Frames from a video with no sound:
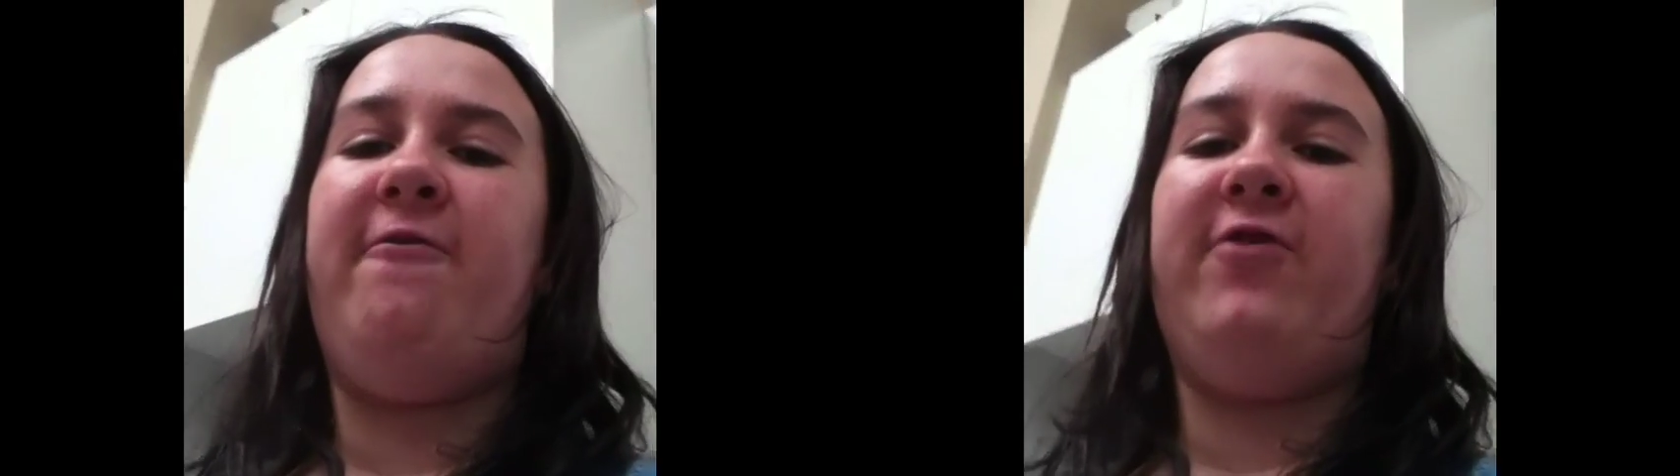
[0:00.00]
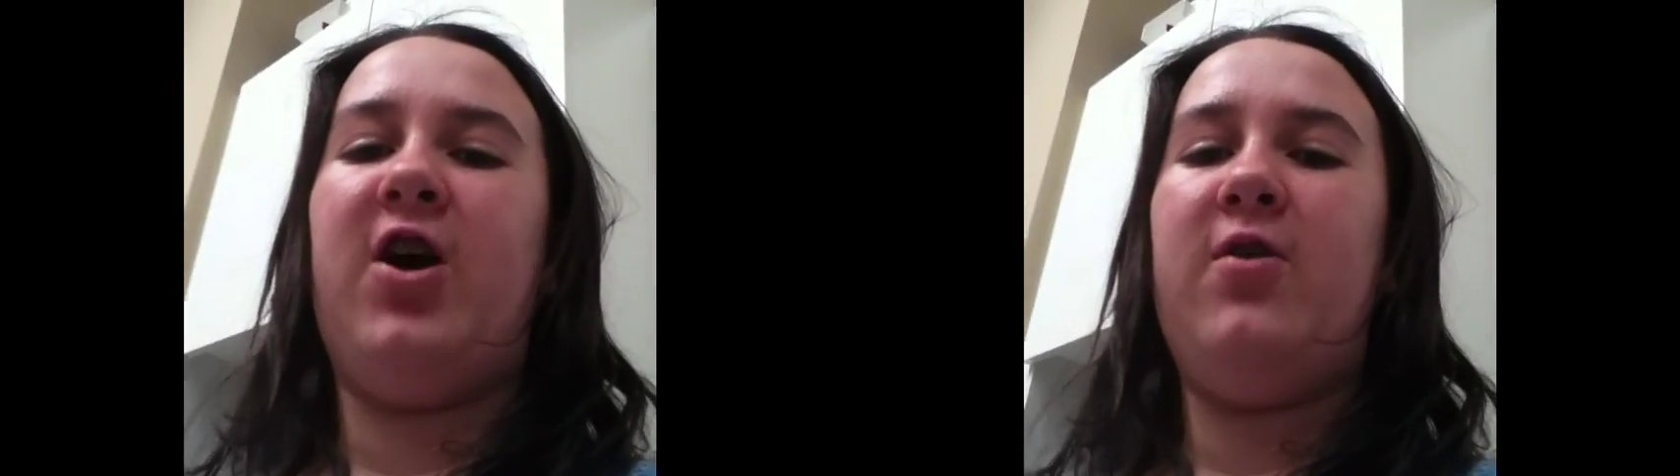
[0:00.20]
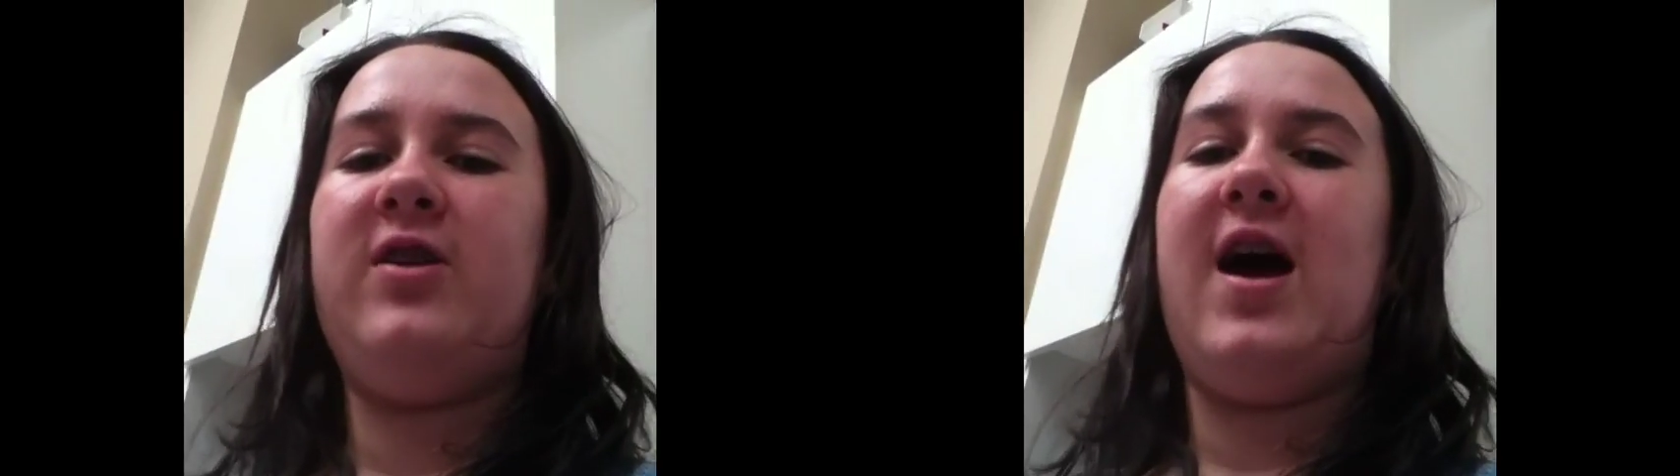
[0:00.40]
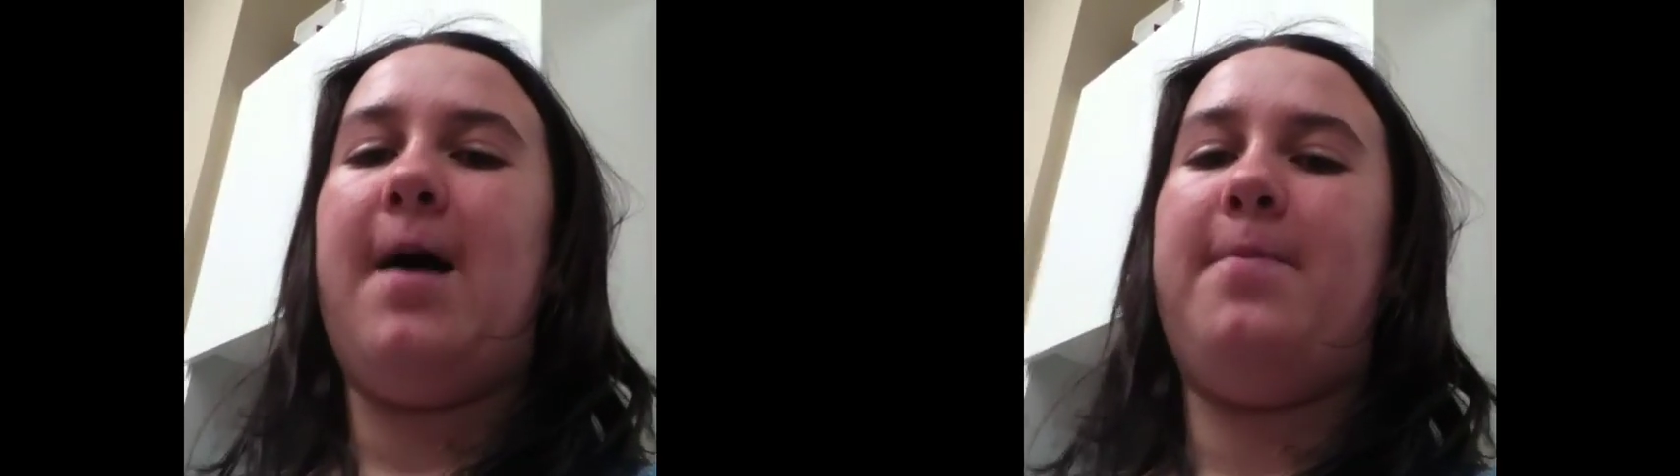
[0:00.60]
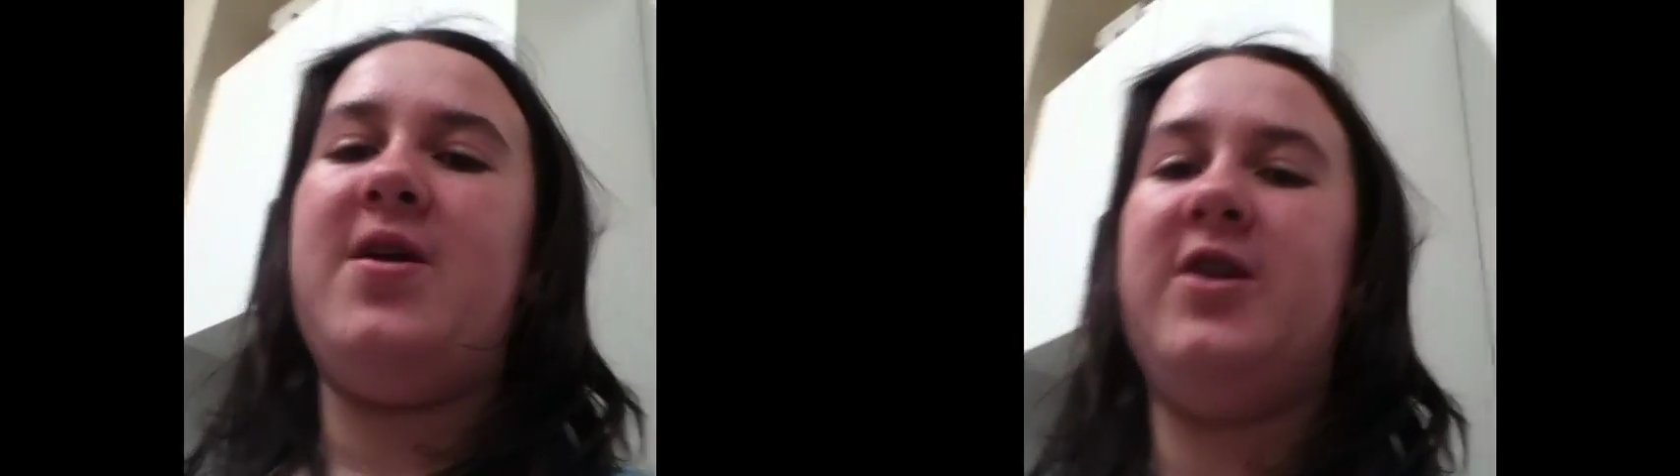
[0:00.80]
float
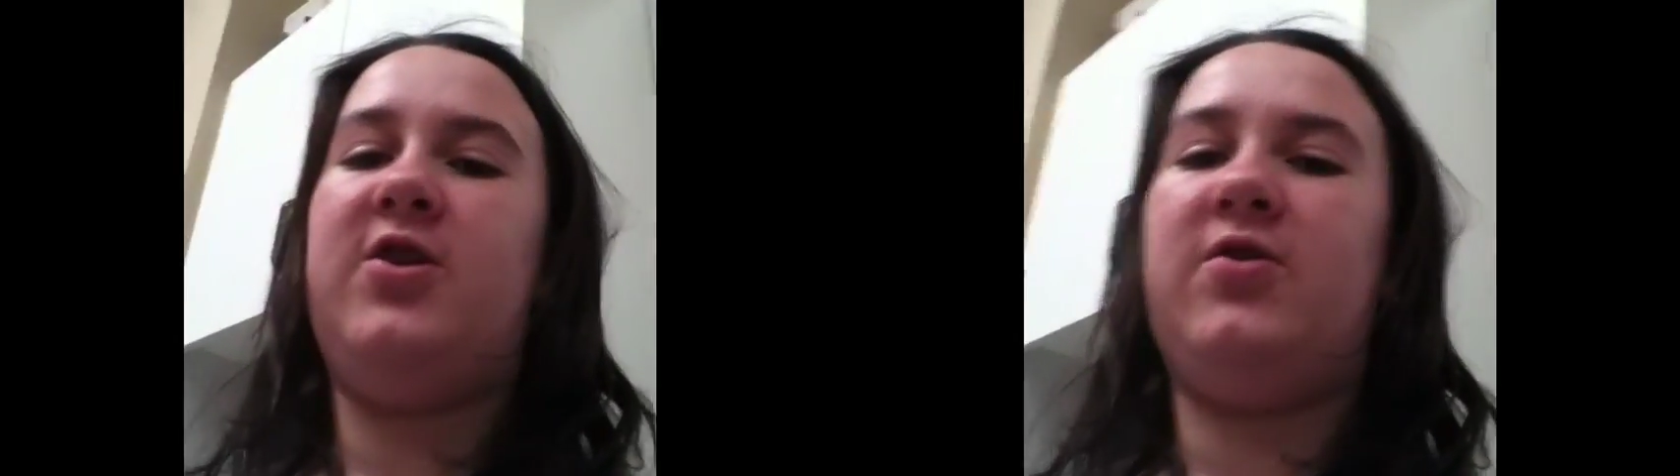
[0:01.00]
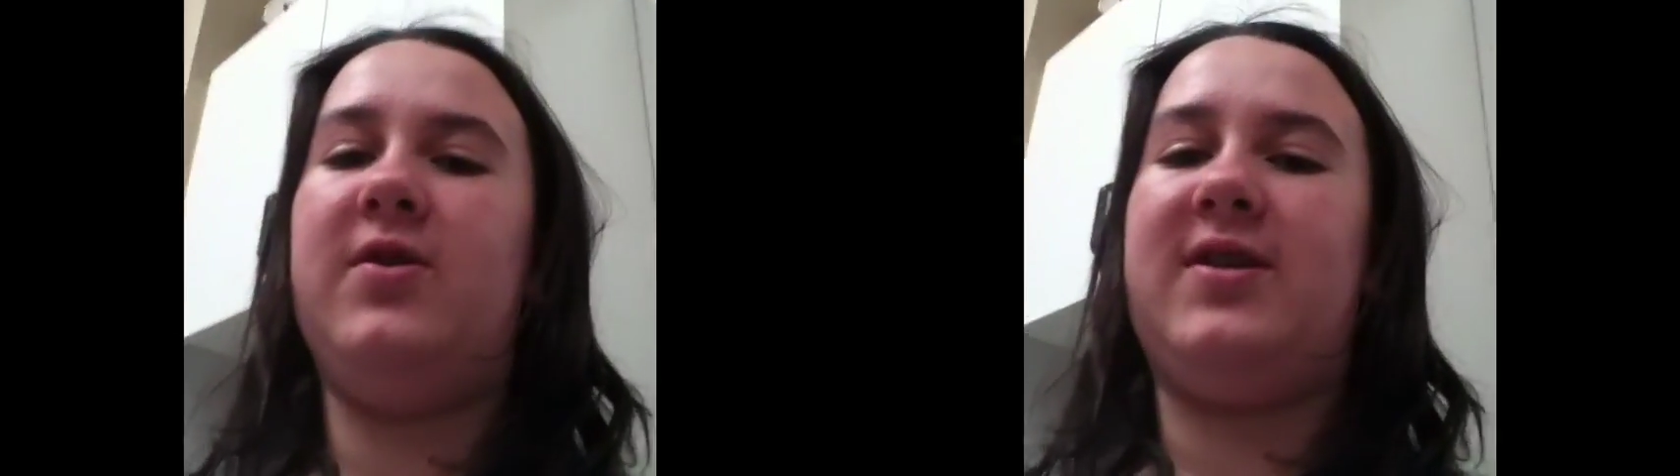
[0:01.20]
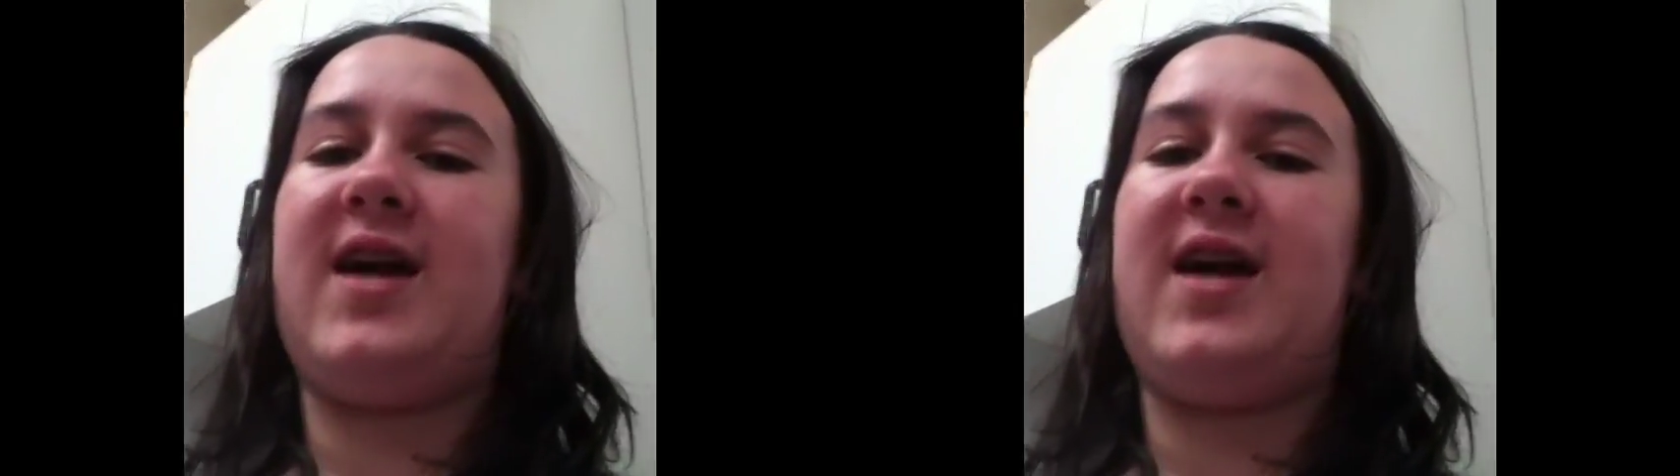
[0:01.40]
up into the